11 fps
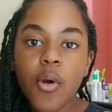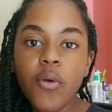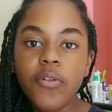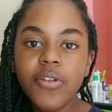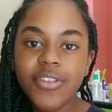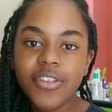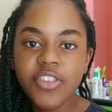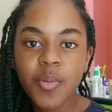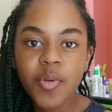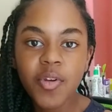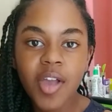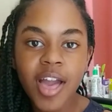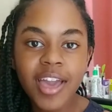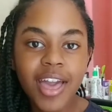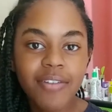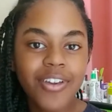over the summer
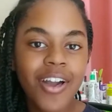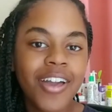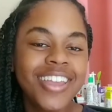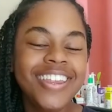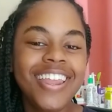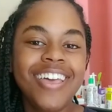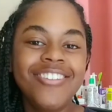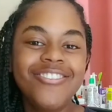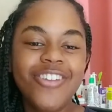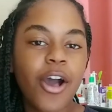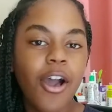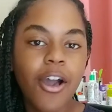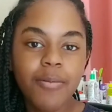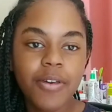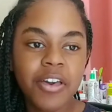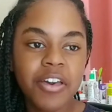I have gotten a
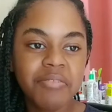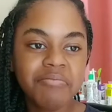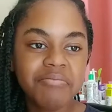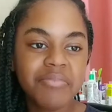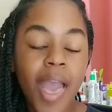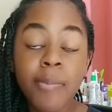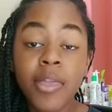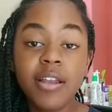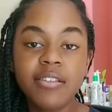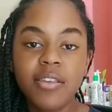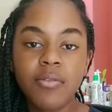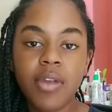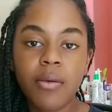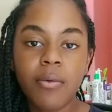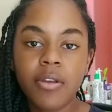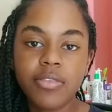job. I'm not gonna say
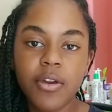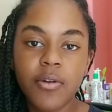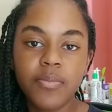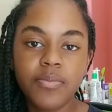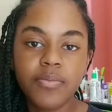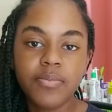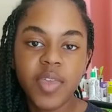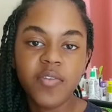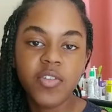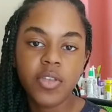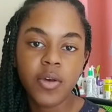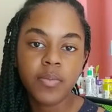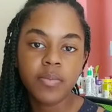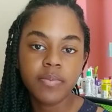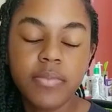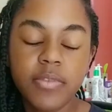where I work though. If you know,
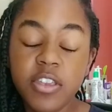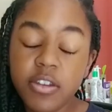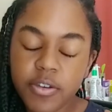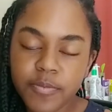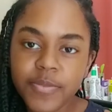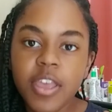you know.